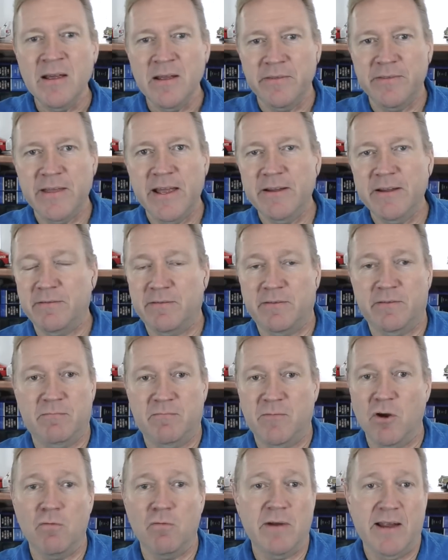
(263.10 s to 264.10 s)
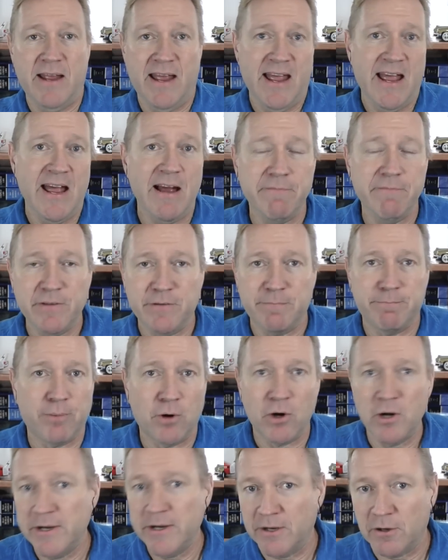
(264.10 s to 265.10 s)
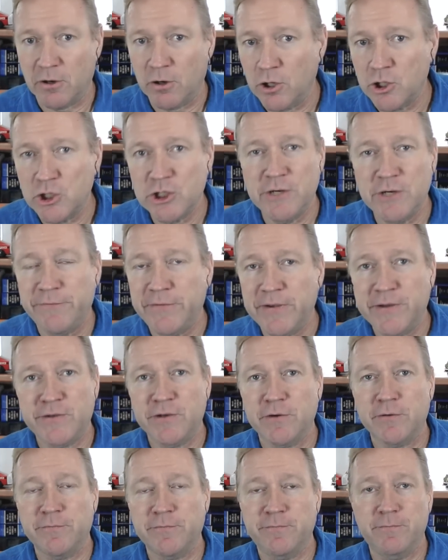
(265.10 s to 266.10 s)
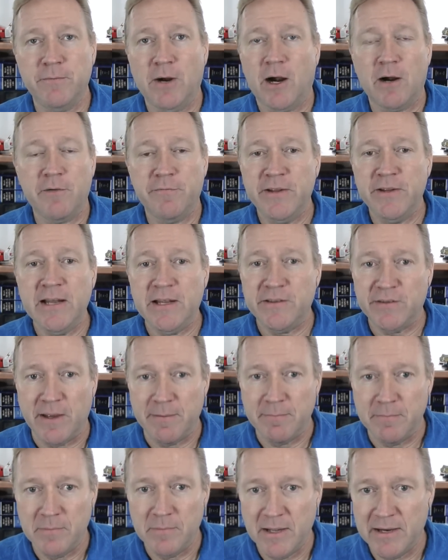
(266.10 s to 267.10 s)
they don't have this burning urge to fix your RV on time.